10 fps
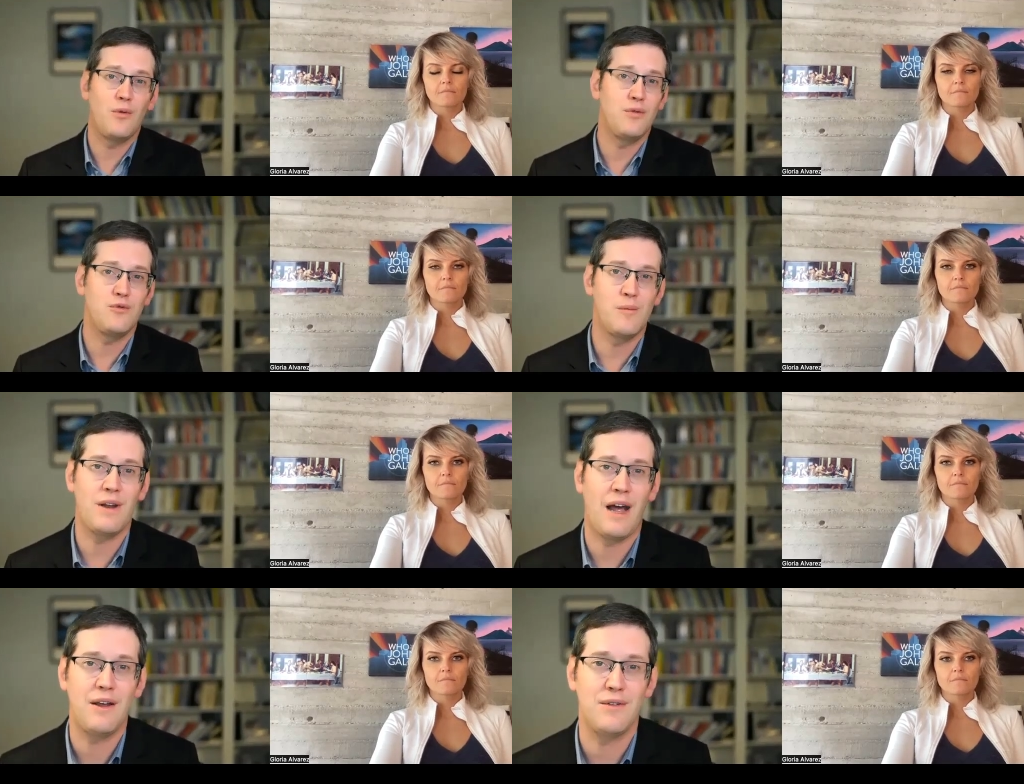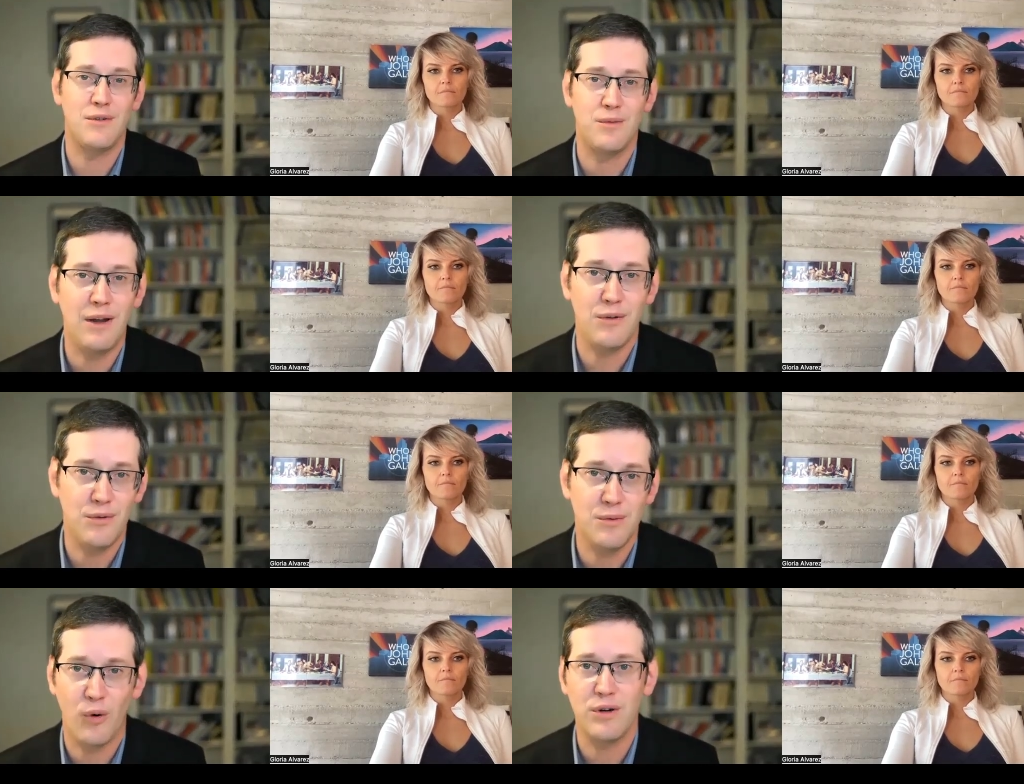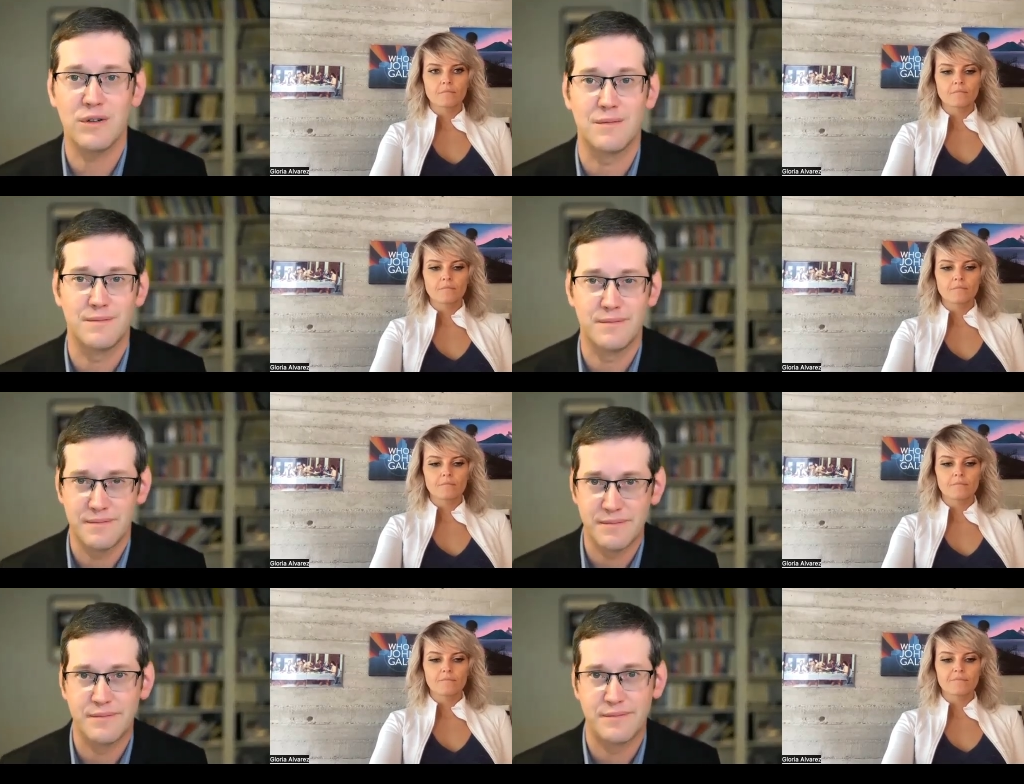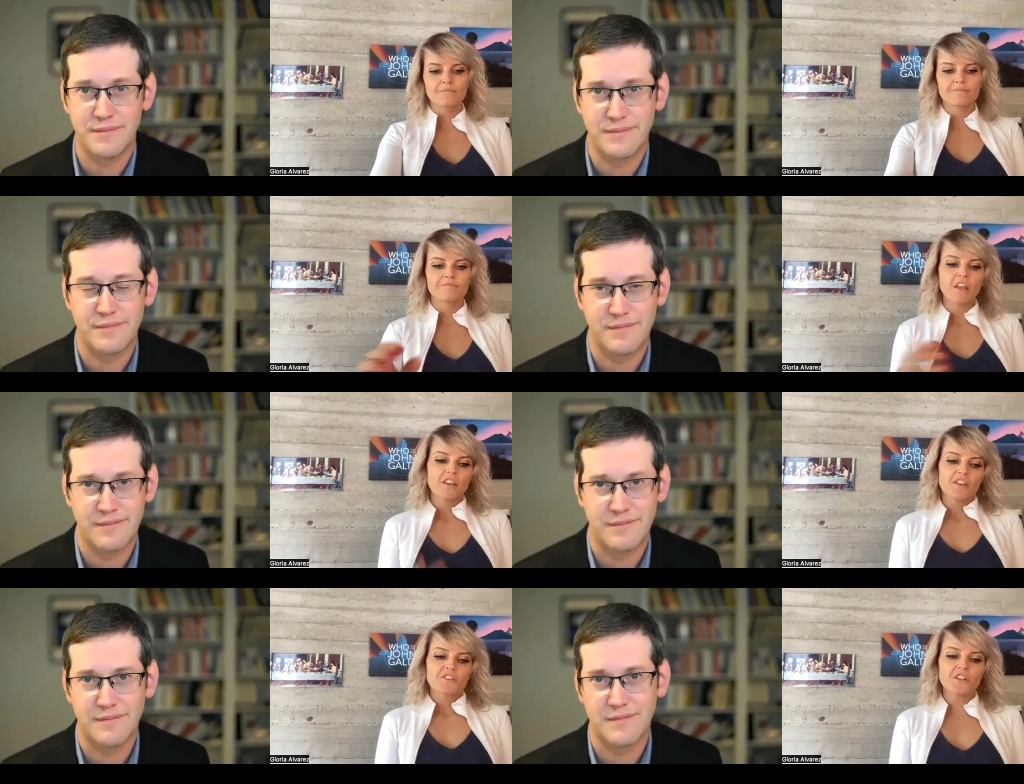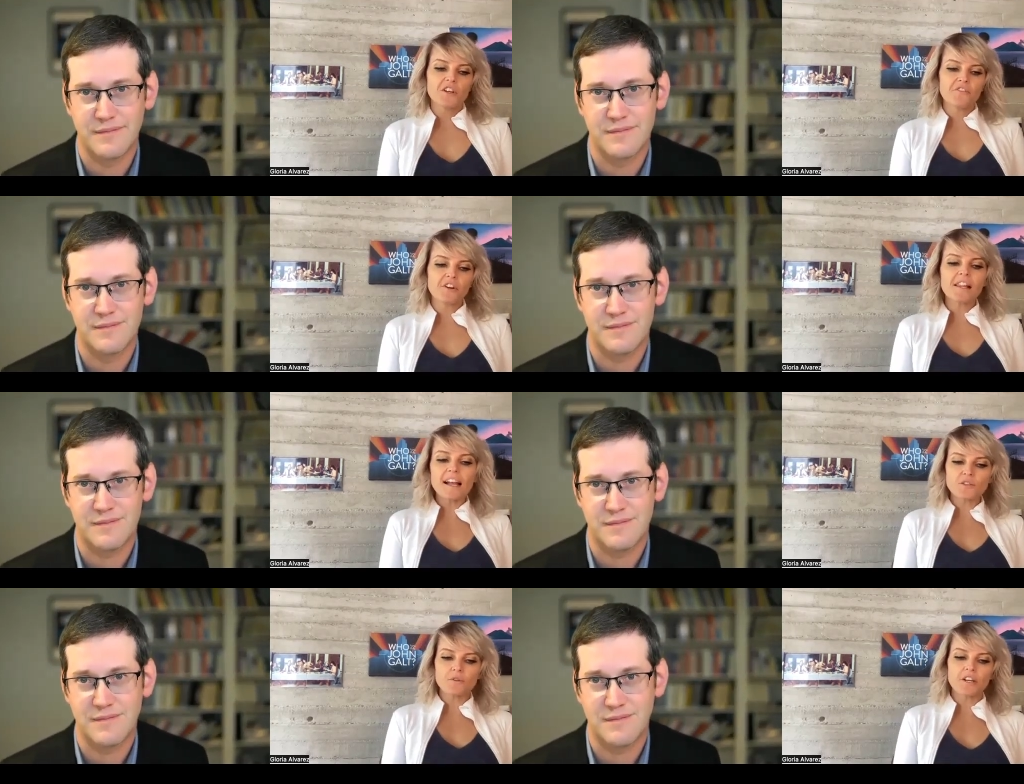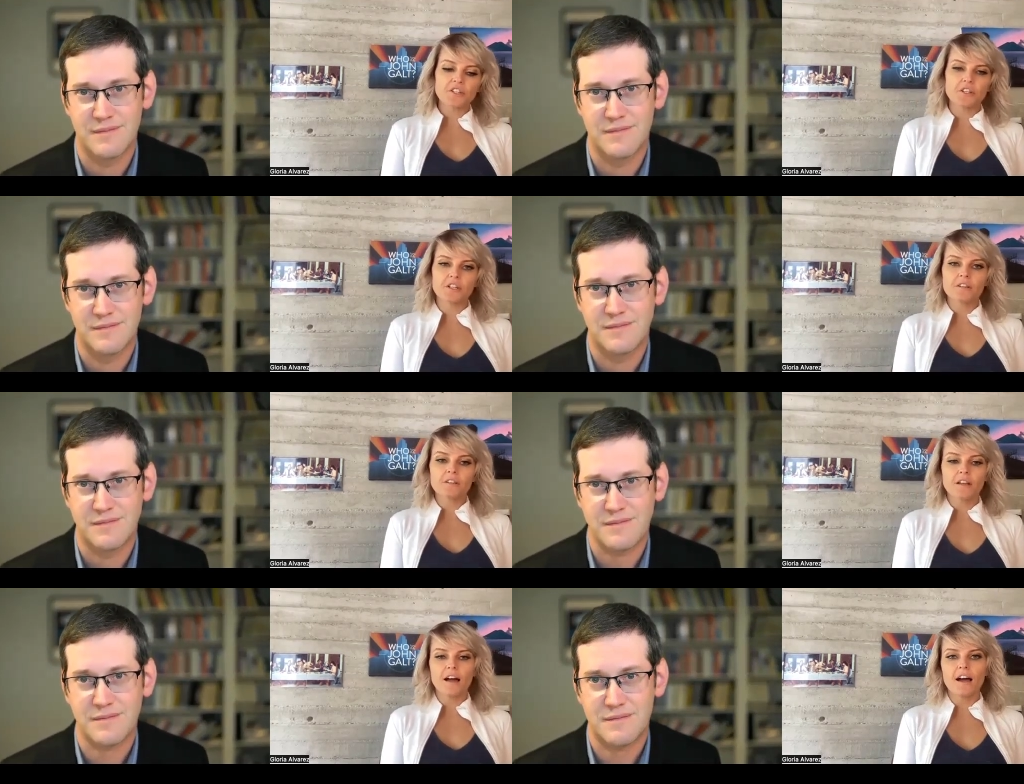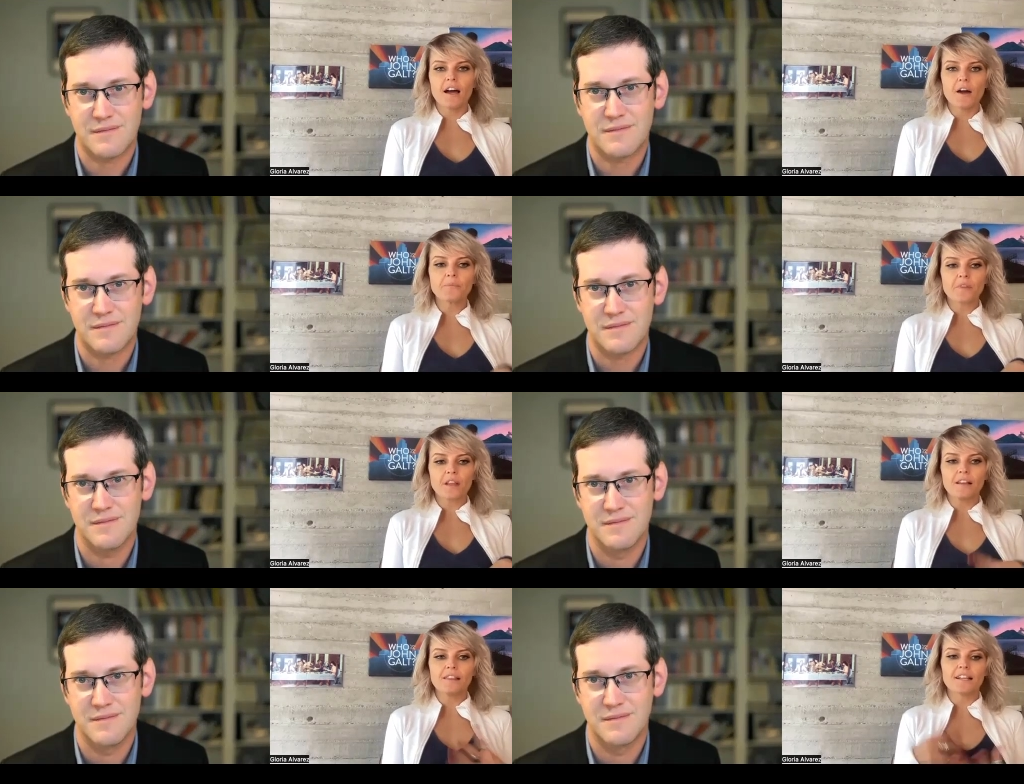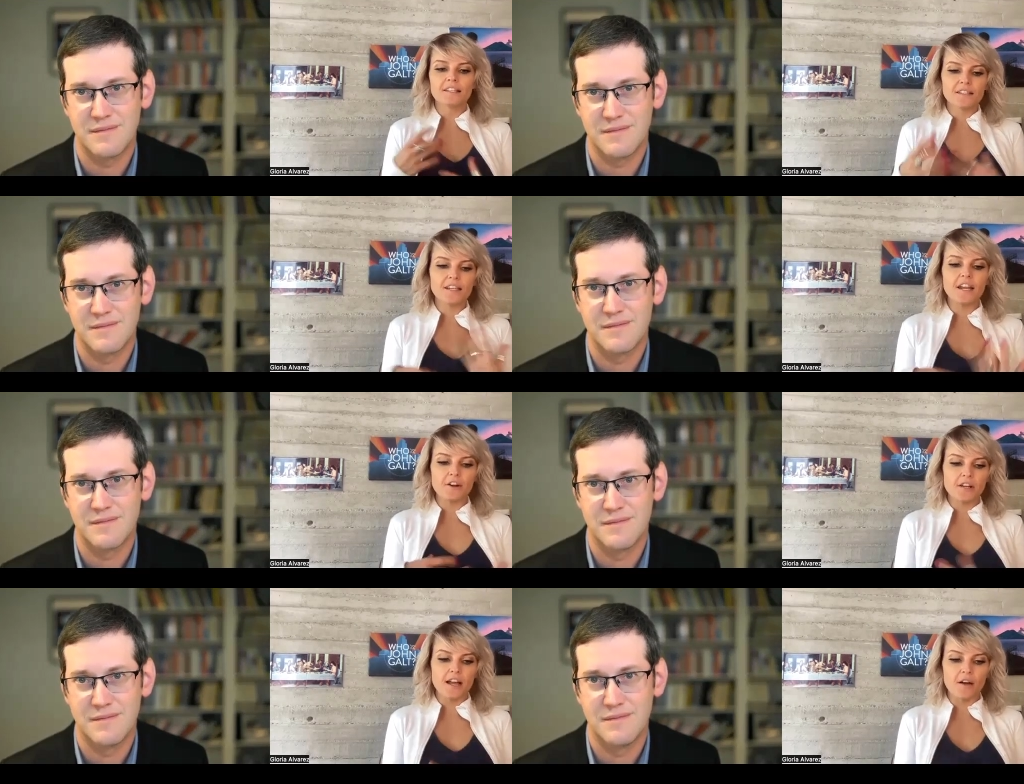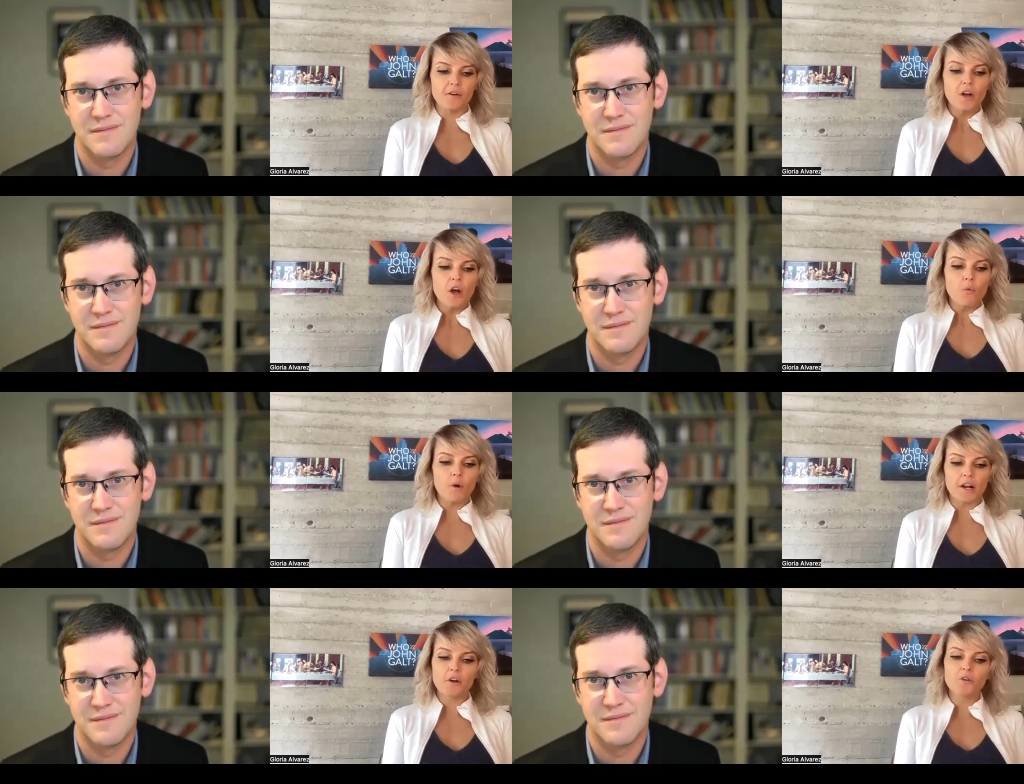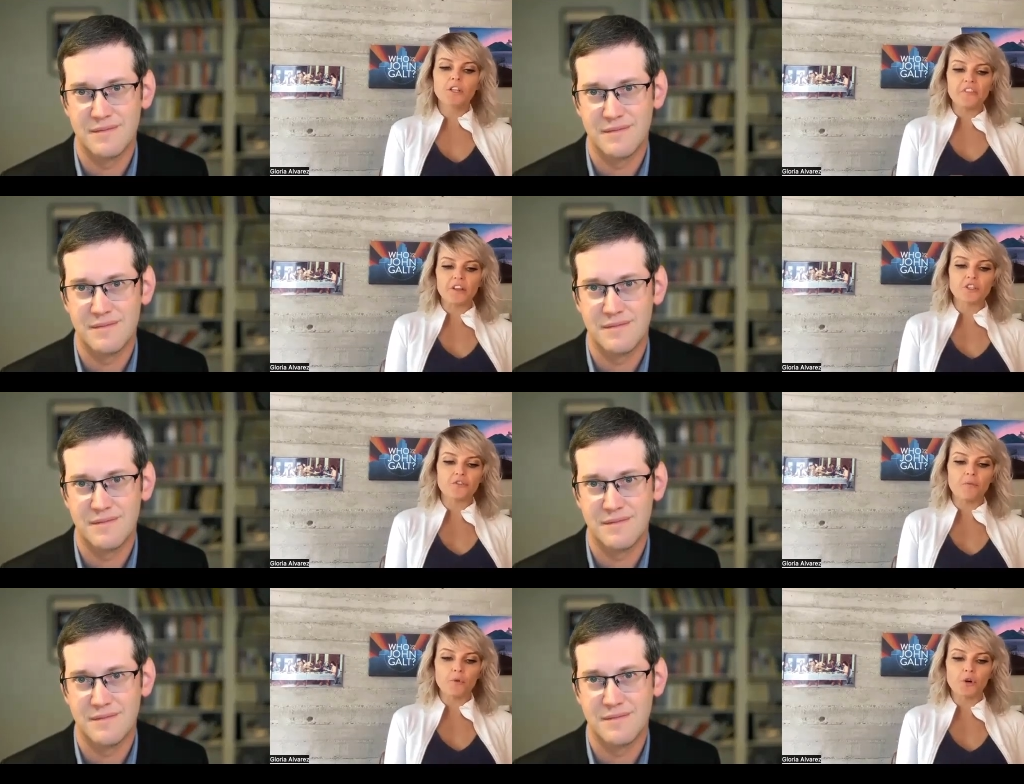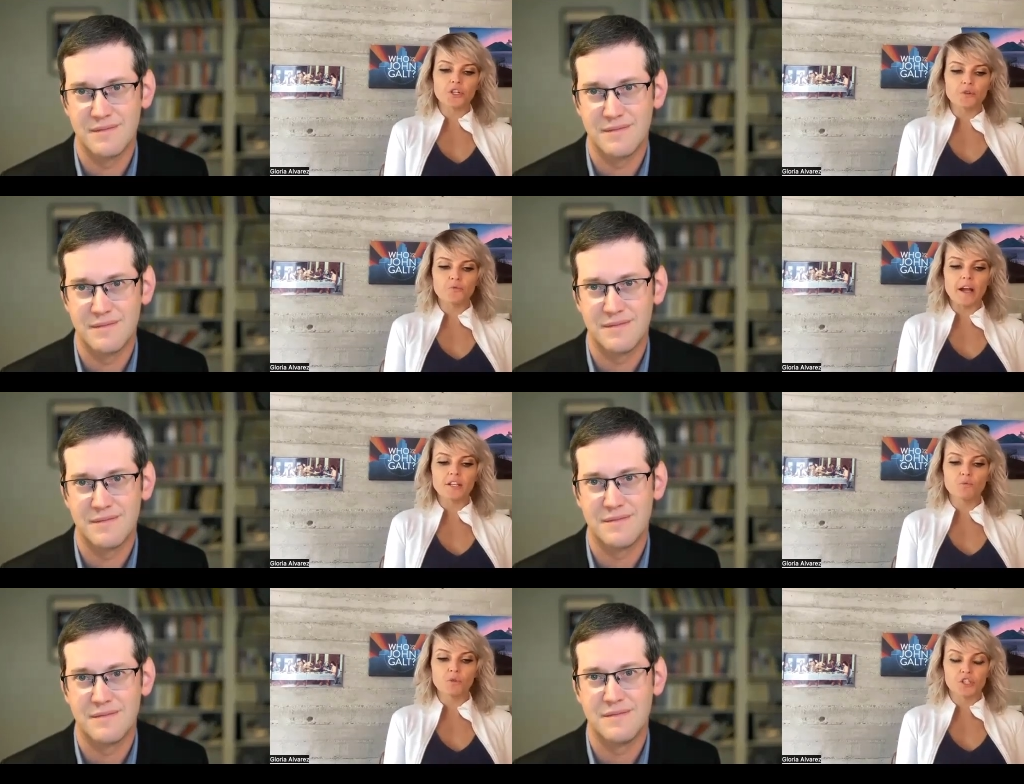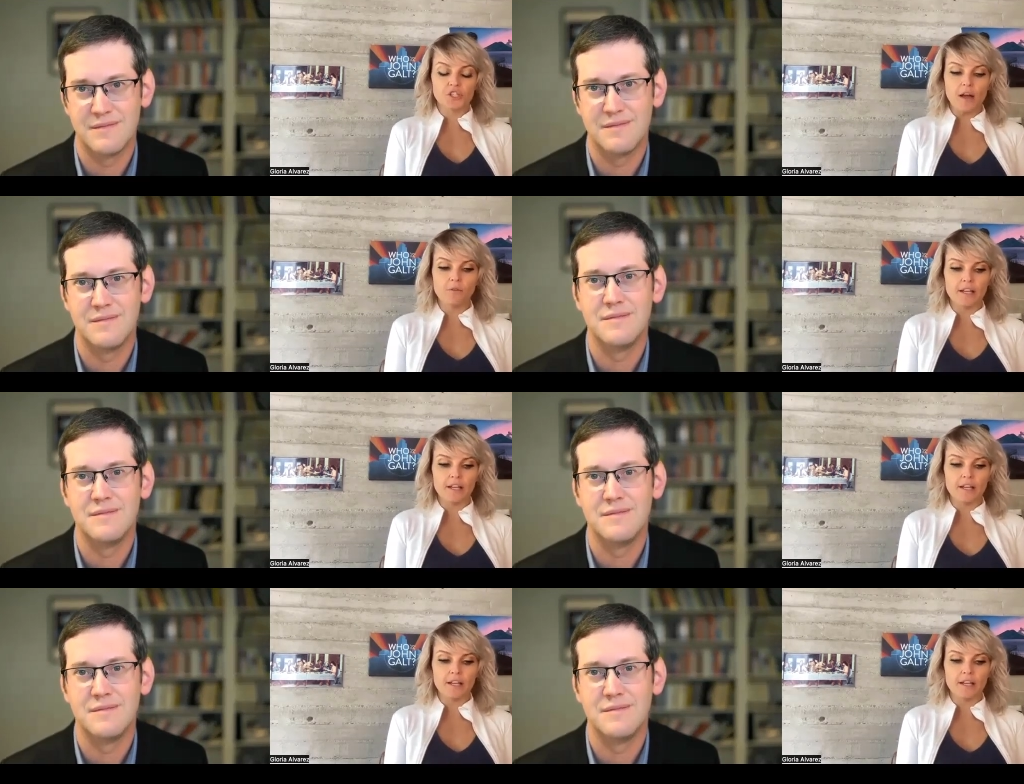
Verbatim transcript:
Speaker 1: the woman has the right to an abortion. So,
Speaker 2: for last question, um, let's hear now what a good defense of abortion rights would sound